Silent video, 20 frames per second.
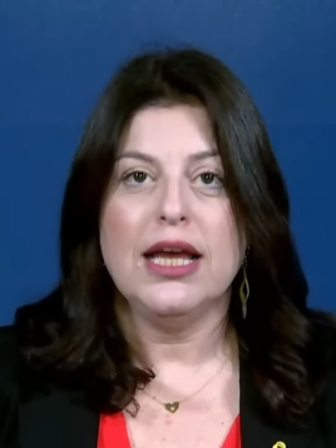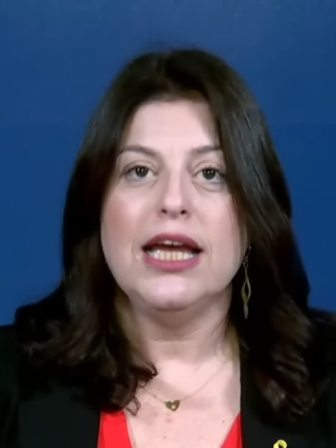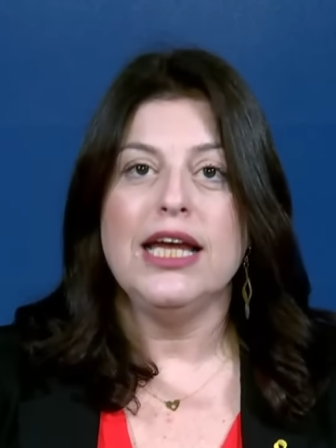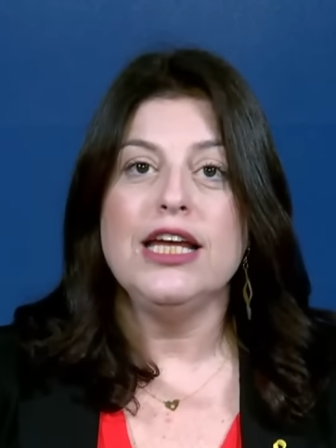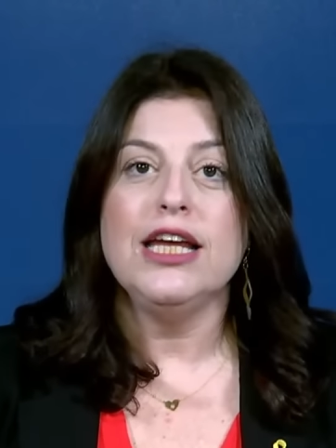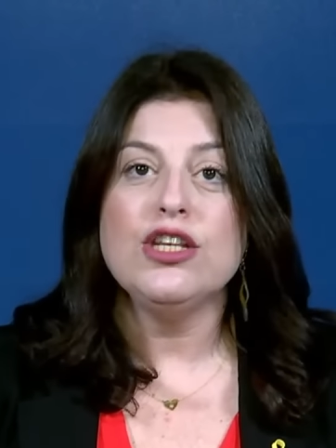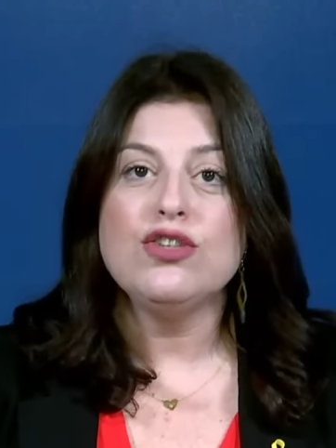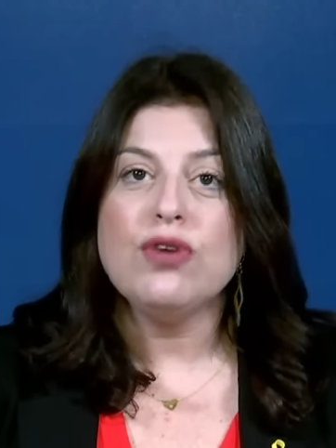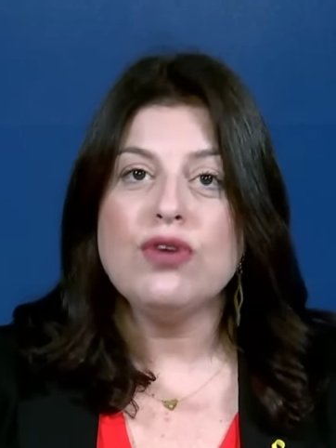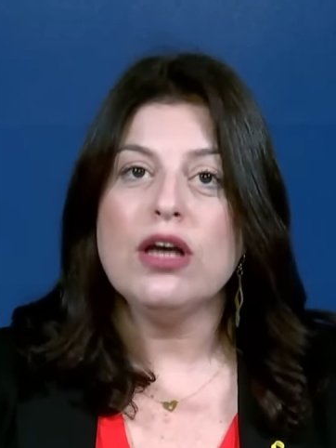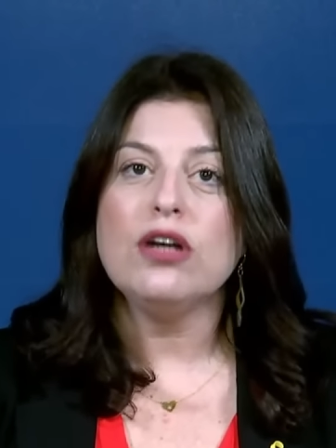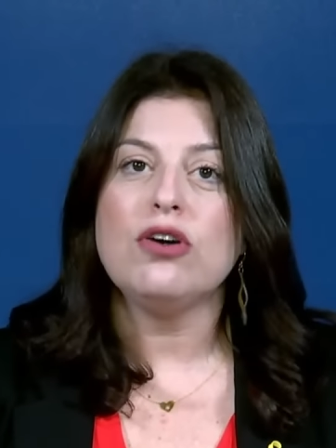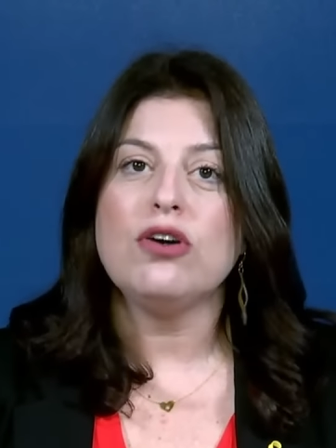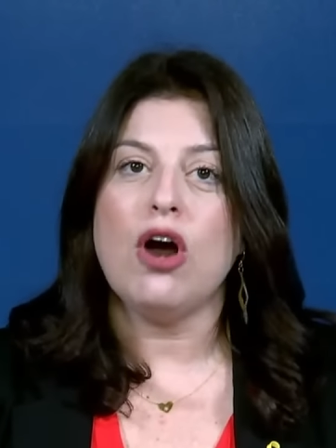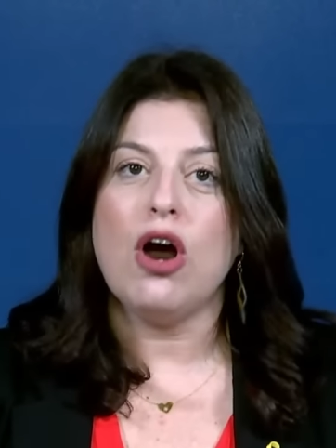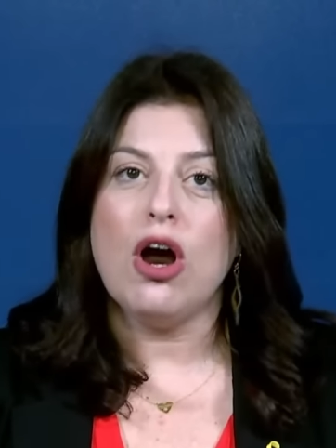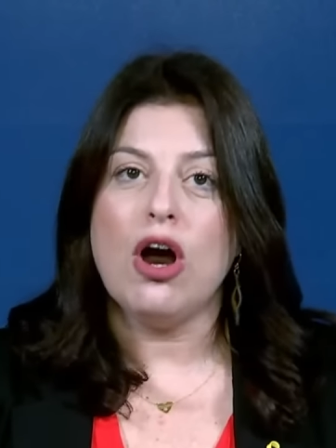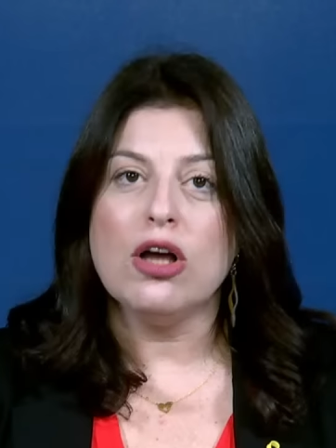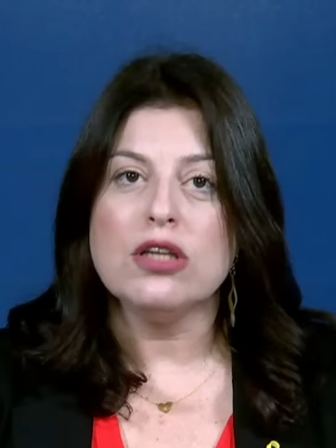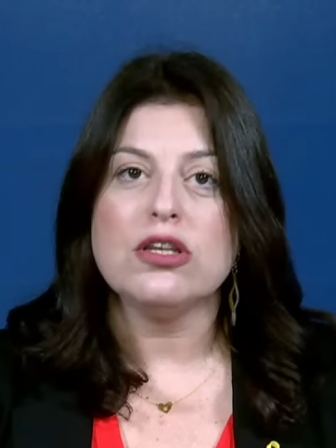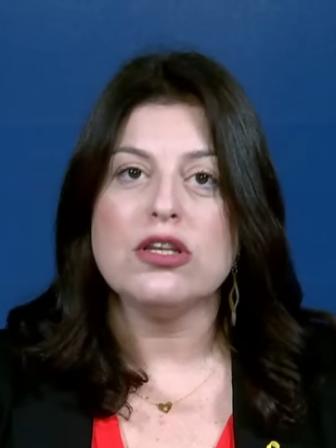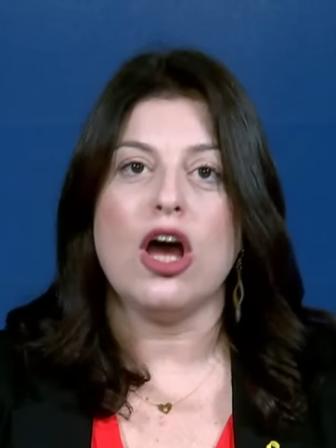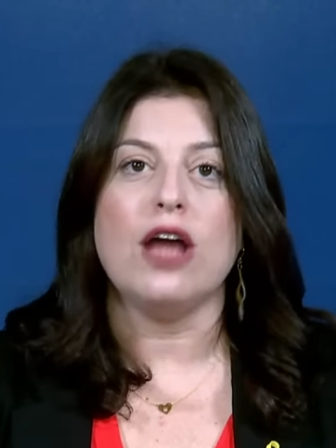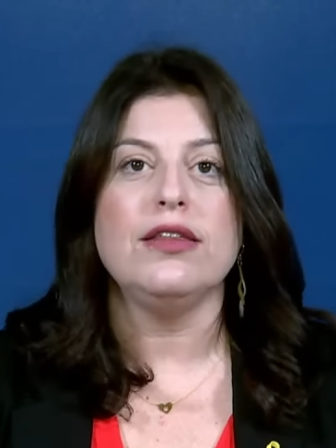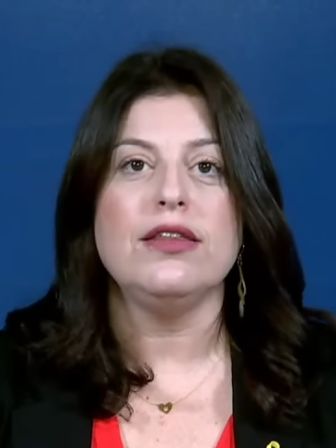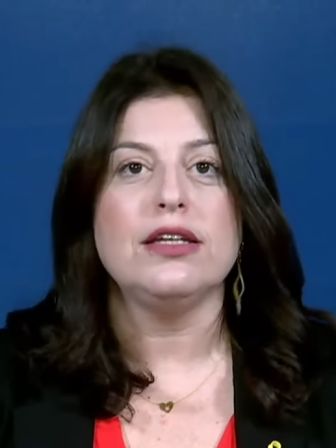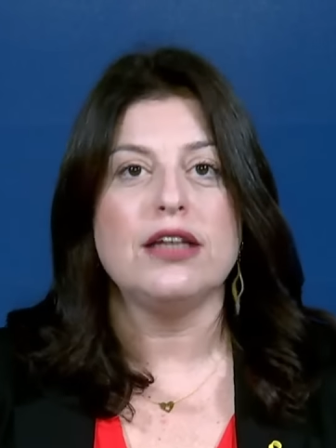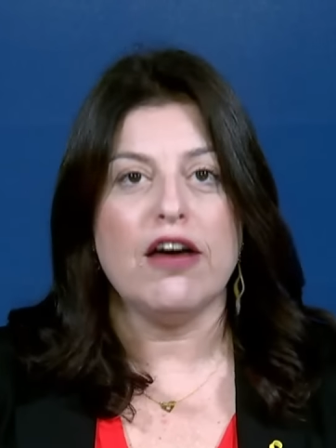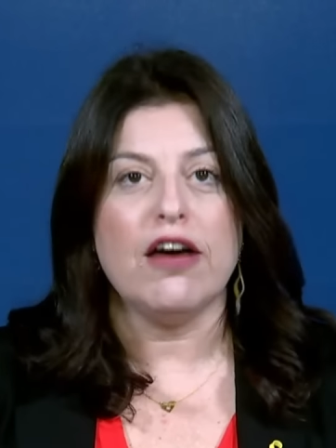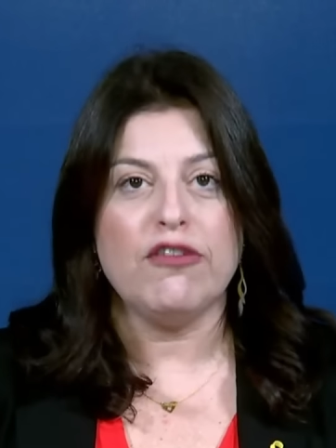Israel calls on
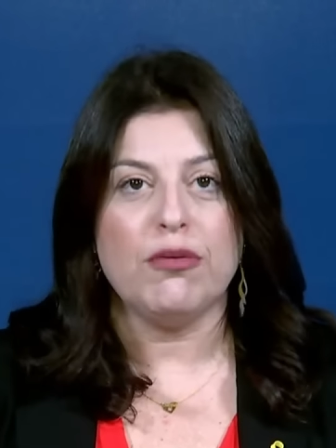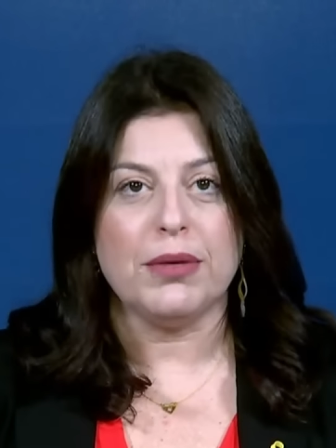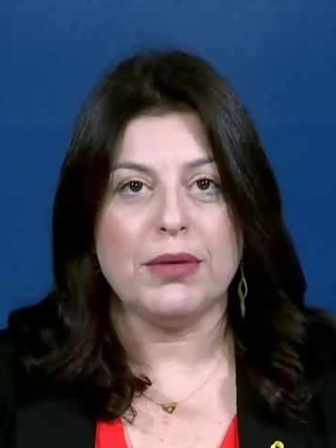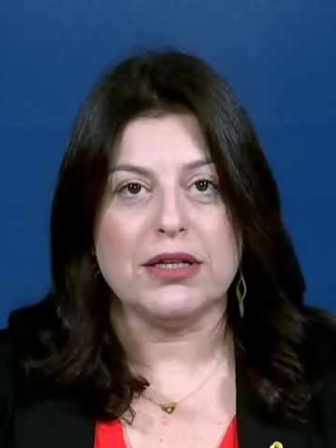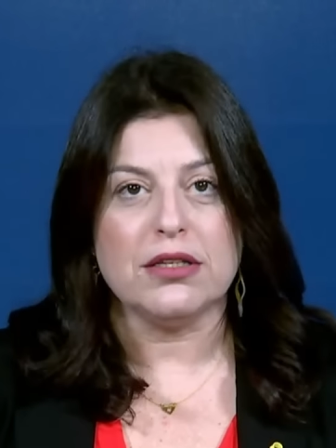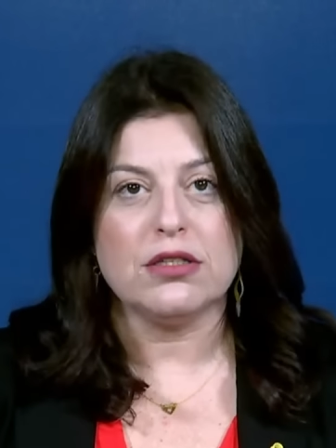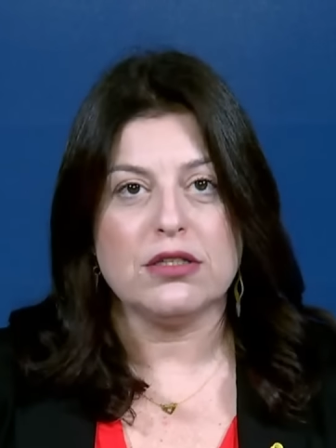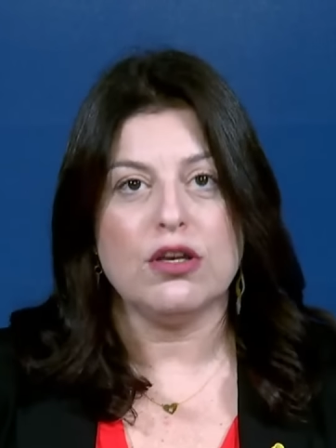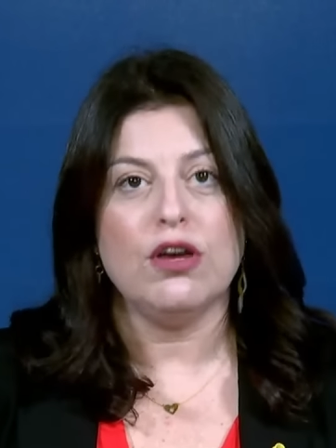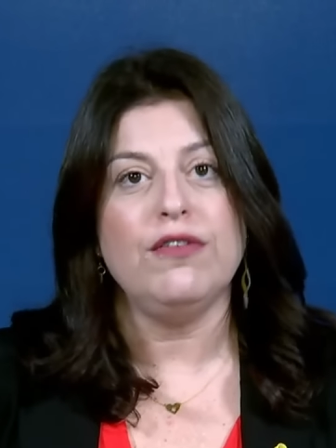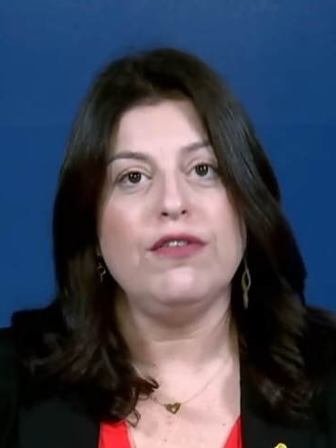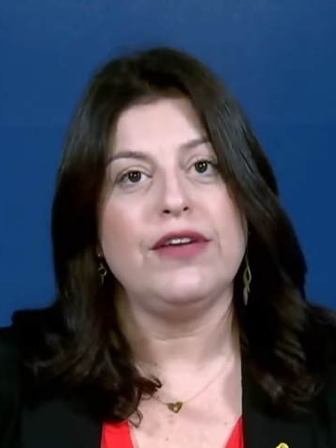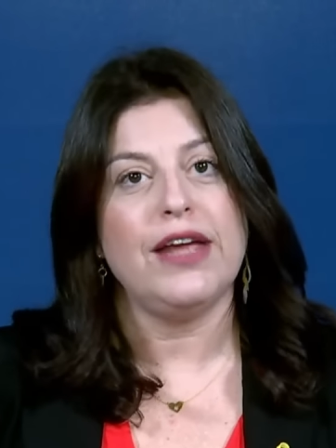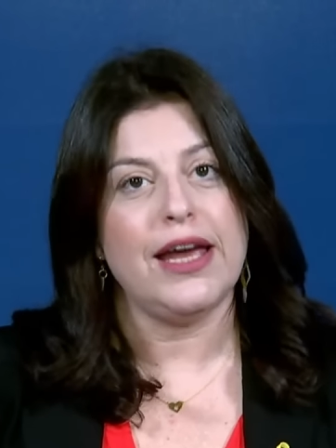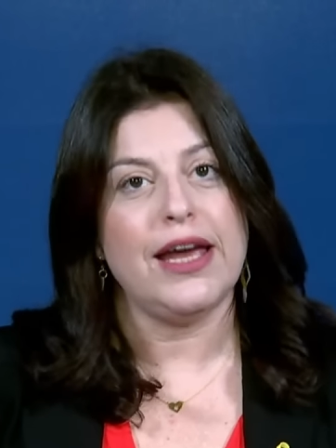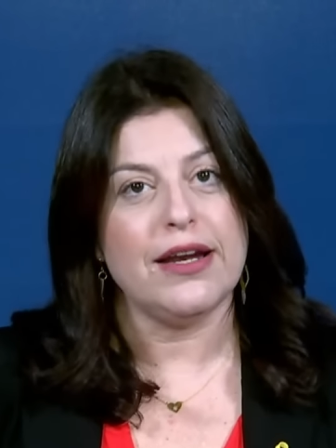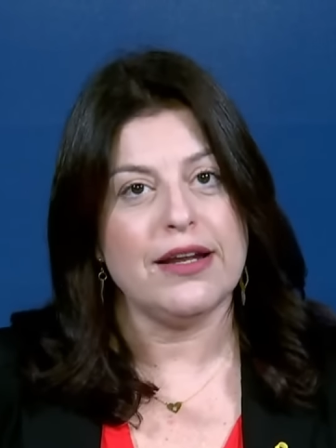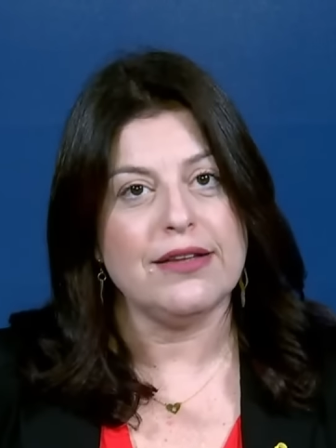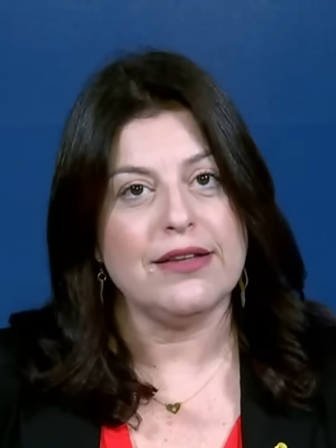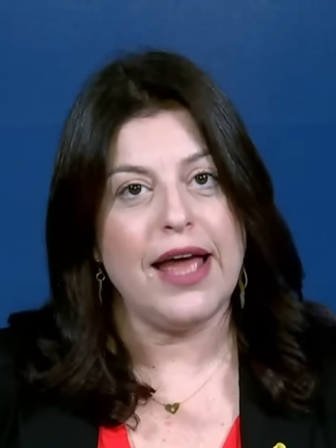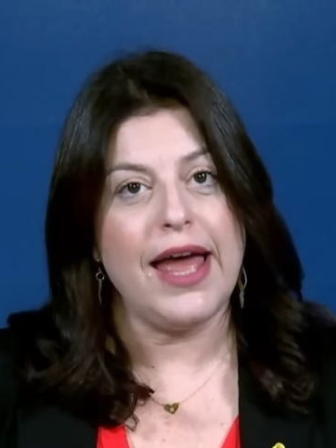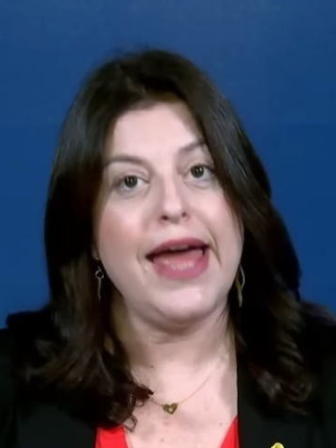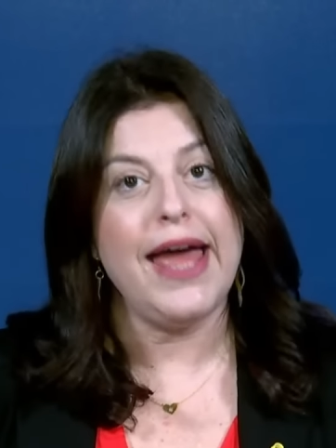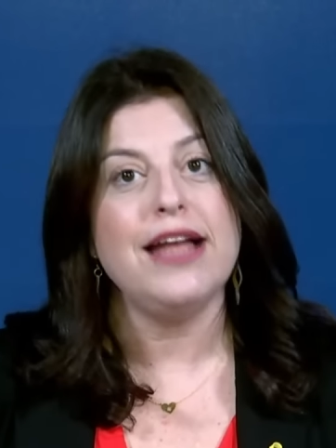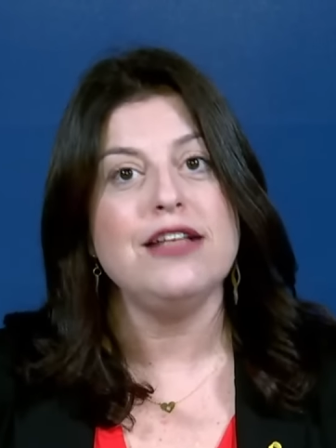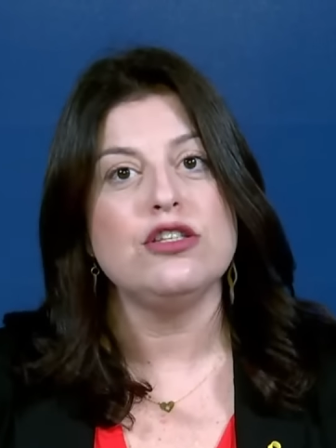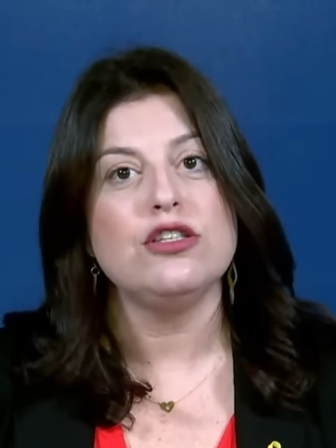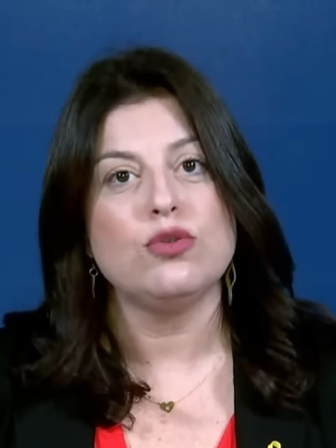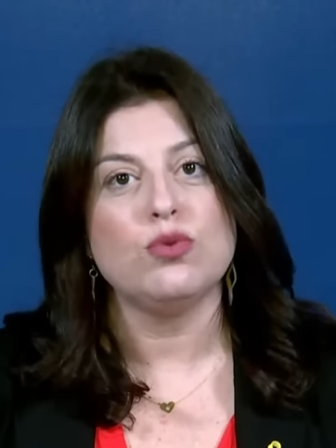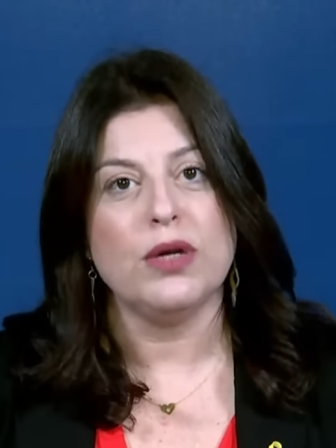the governments of Canada
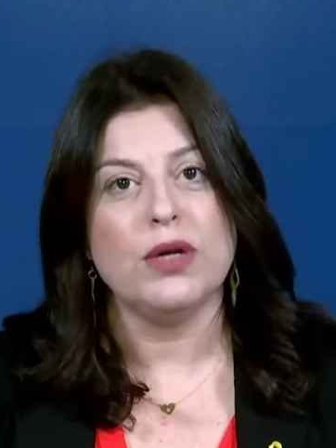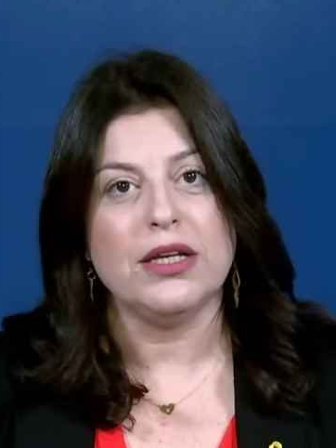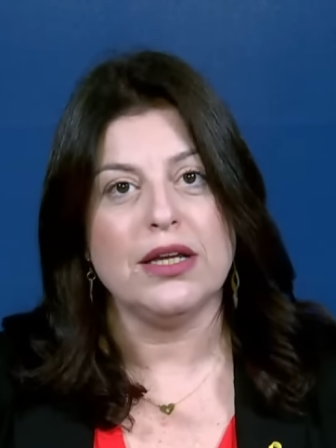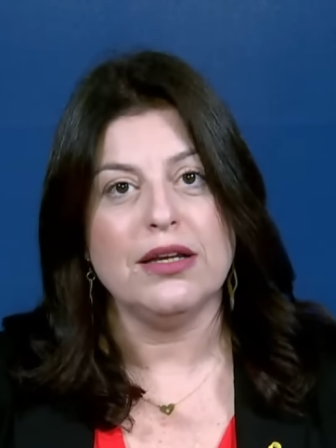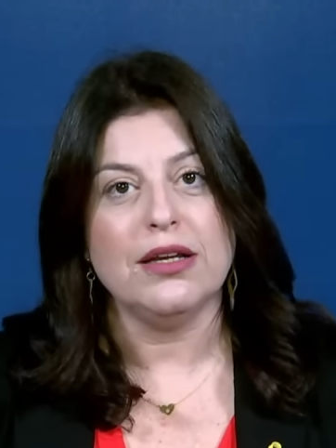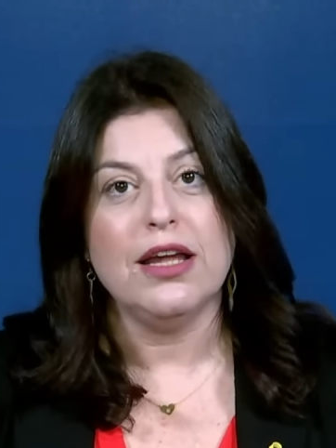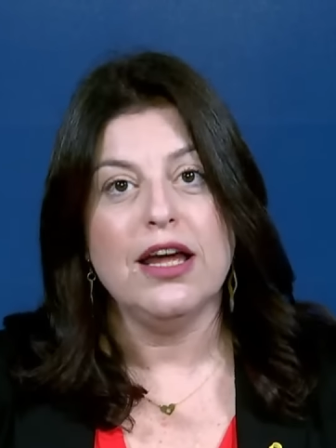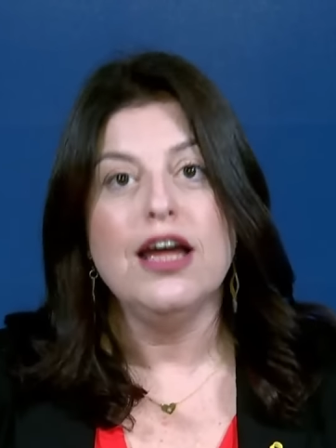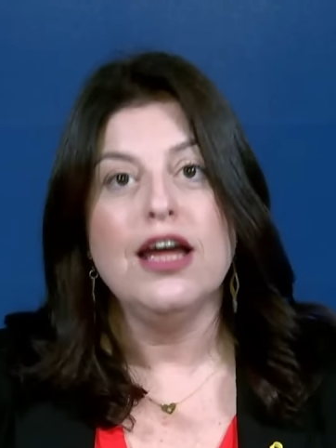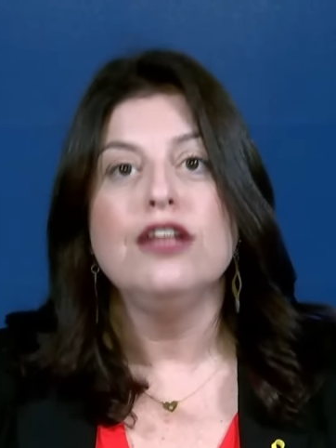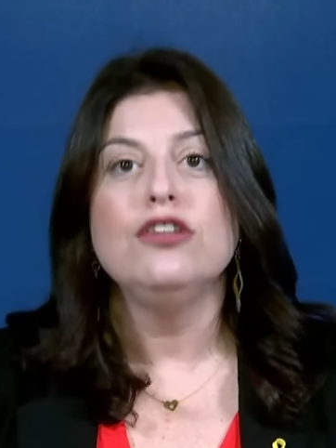and Sweden